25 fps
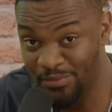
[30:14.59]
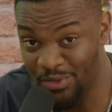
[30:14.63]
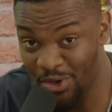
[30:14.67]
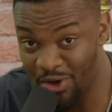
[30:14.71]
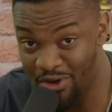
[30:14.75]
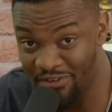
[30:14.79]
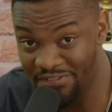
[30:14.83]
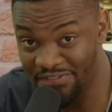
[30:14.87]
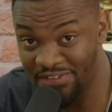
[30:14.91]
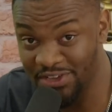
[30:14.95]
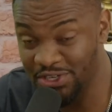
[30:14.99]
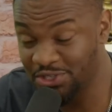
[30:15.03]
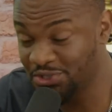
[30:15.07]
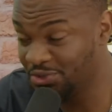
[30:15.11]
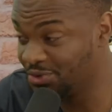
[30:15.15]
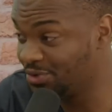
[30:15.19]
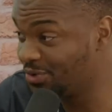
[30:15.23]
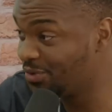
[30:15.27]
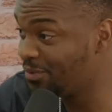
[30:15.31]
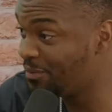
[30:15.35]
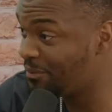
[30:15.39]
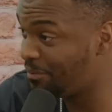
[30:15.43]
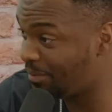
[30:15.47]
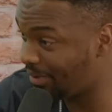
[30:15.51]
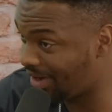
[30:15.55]
Not
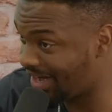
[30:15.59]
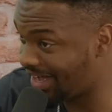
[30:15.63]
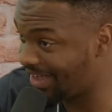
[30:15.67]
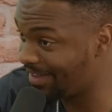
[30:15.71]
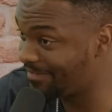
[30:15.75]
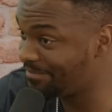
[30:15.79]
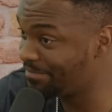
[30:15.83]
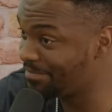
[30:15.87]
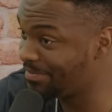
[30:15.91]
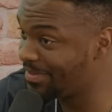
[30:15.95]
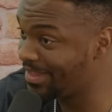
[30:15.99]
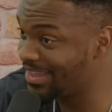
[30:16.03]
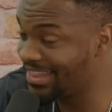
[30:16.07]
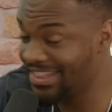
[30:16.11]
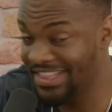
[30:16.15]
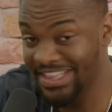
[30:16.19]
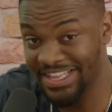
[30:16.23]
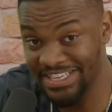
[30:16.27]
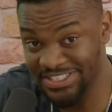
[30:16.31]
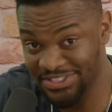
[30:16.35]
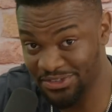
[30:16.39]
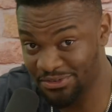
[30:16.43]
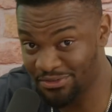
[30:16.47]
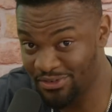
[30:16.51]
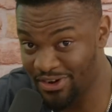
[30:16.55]
official, but
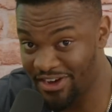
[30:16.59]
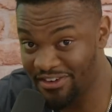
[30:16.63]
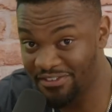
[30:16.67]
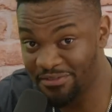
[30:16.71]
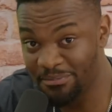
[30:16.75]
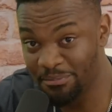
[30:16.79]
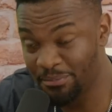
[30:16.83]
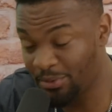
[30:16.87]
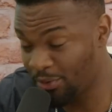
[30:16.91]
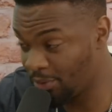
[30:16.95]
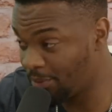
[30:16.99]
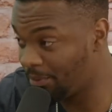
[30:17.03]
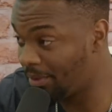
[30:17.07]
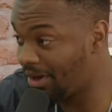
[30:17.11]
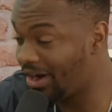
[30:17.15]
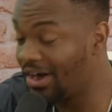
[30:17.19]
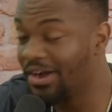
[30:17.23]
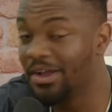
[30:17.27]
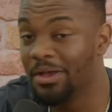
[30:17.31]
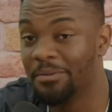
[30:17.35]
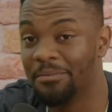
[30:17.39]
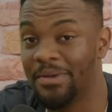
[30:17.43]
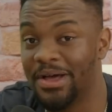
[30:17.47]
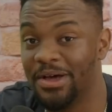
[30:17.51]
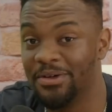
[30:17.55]
there's a rough
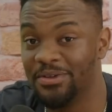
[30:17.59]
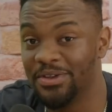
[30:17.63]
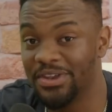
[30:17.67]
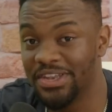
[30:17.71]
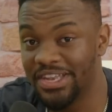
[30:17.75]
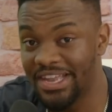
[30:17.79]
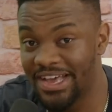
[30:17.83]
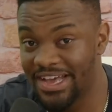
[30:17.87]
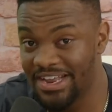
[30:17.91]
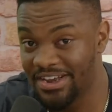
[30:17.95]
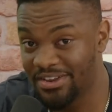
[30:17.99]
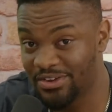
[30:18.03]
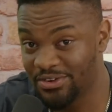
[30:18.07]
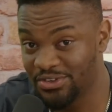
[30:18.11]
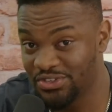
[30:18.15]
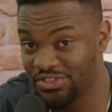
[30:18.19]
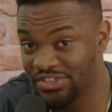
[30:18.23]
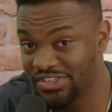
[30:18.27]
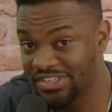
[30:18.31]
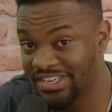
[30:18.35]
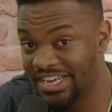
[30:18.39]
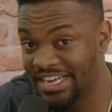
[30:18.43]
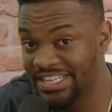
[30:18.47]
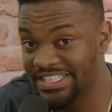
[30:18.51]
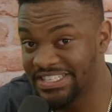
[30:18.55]
ballpark amount.
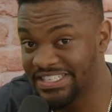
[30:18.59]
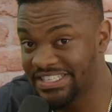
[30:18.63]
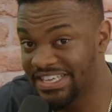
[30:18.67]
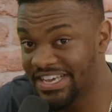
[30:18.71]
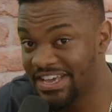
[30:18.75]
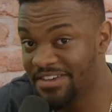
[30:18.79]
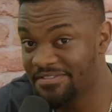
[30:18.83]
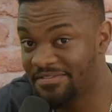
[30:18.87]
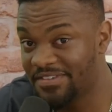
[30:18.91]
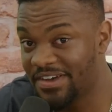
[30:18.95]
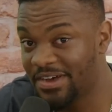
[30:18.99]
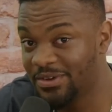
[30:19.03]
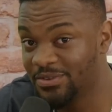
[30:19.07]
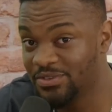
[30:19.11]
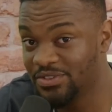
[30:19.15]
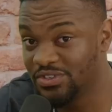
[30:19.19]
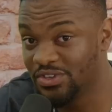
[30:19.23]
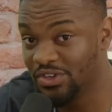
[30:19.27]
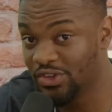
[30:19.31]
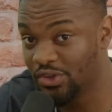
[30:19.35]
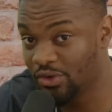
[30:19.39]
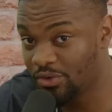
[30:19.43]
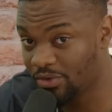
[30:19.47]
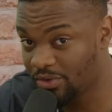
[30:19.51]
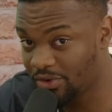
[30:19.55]

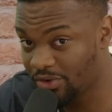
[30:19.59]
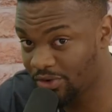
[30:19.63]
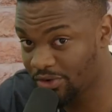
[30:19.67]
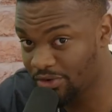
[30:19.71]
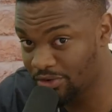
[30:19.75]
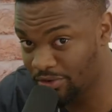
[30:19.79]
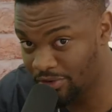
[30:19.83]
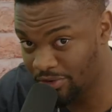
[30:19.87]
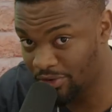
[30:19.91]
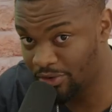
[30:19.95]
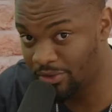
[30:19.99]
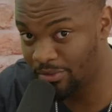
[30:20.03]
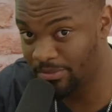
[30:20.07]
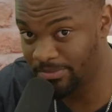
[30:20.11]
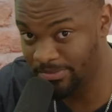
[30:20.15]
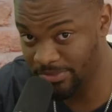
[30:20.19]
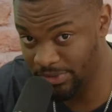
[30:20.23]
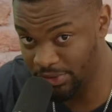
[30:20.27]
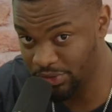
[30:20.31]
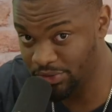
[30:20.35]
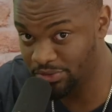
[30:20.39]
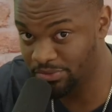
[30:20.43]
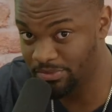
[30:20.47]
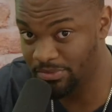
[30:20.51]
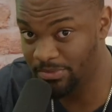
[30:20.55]
998,000
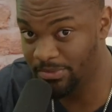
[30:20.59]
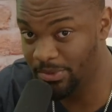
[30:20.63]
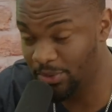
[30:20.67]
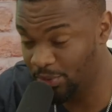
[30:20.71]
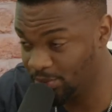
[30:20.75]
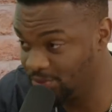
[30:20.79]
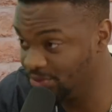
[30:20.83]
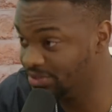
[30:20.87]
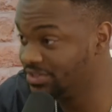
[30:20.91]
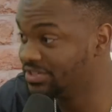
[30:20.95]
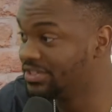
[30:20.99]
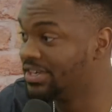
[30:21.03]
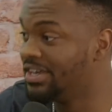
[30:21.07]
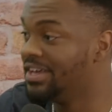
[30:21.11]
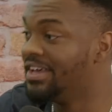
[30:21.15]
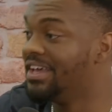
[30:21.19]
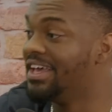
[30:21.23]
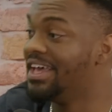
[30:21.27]
kilometer balls.